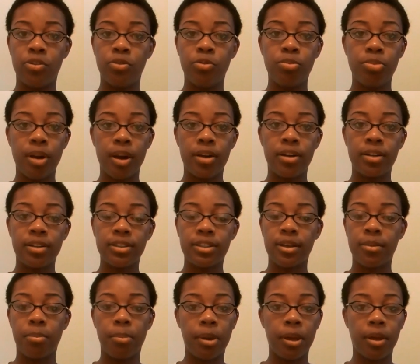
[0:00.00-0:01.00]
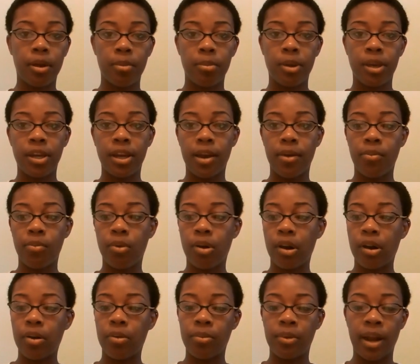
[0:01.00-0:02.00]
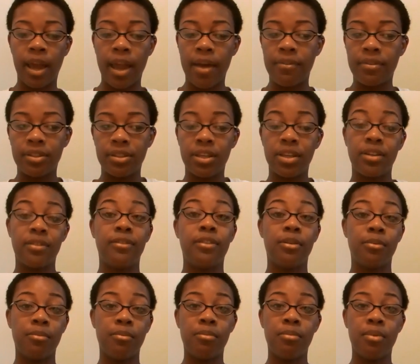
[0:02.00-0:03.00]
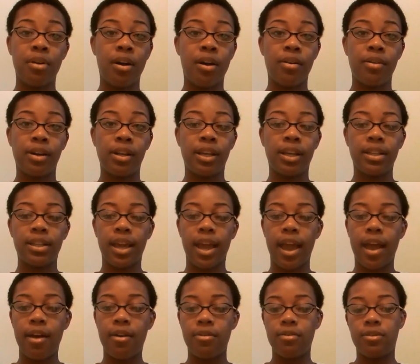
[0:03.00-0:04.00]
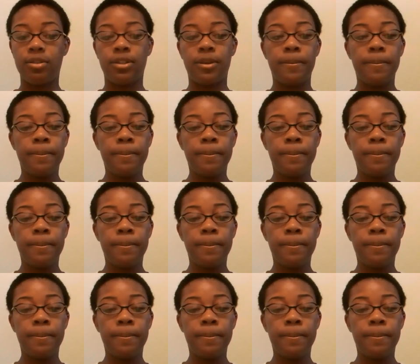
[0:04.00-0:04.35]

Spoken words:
new products that may or may not work when I have a ton of them already at the house.